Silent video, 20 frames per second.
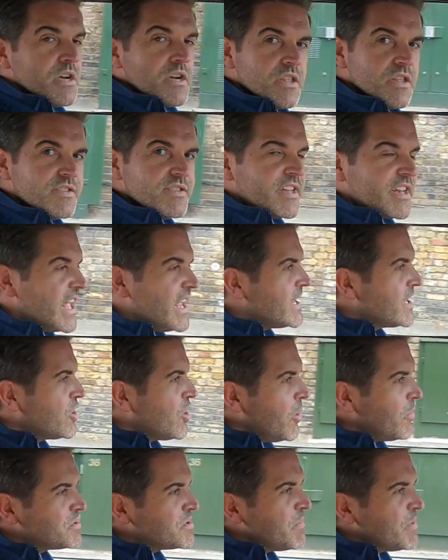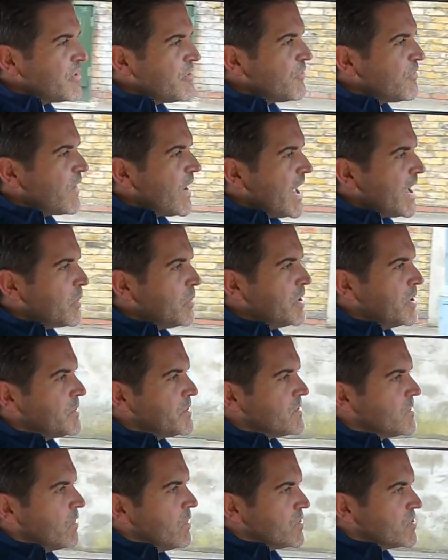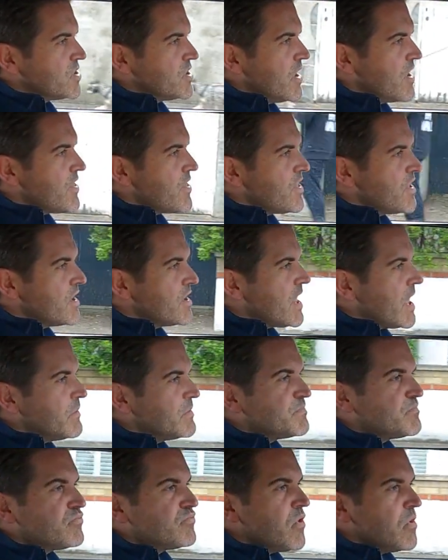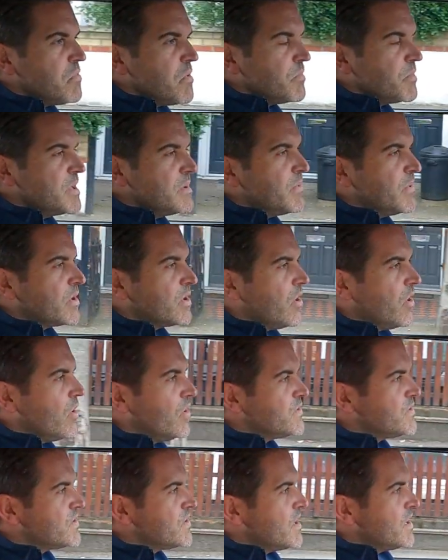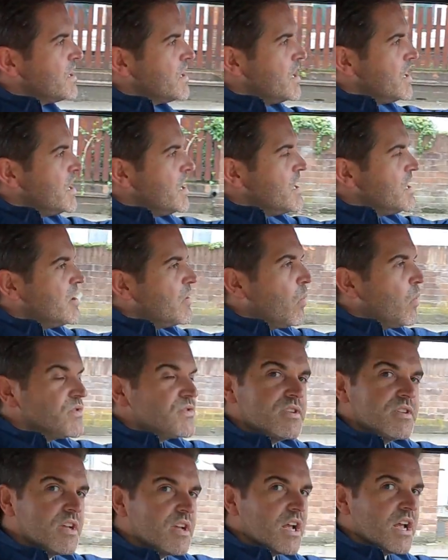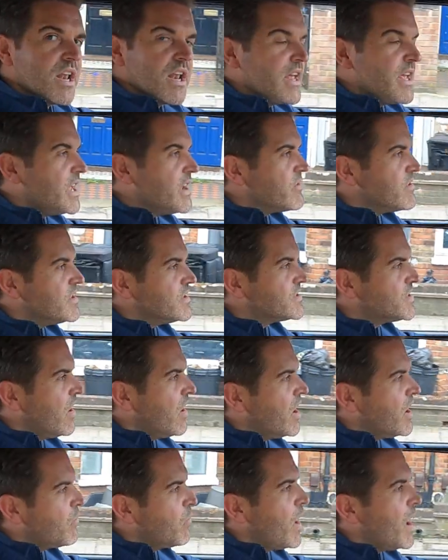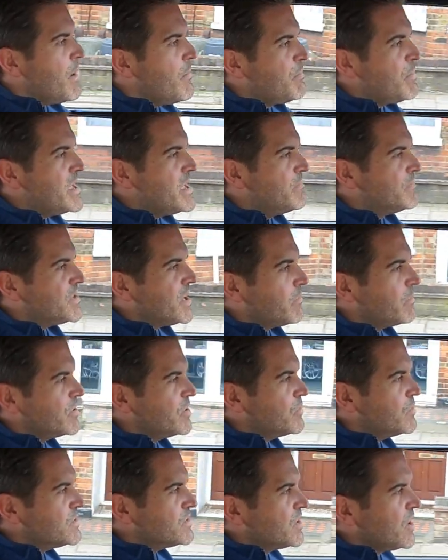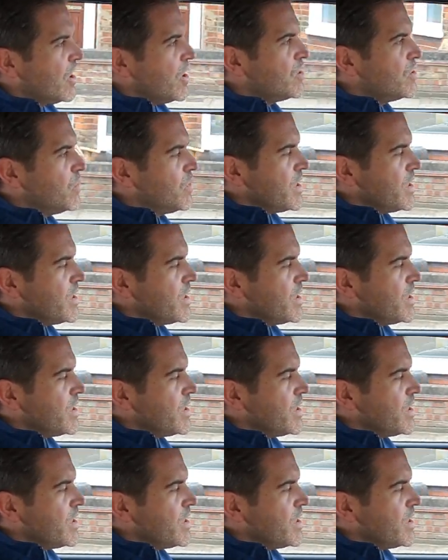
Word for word: The Z8 copped a bit of flack when it was launched, and I think that was probably because it wasn't clear at the time where BMW was going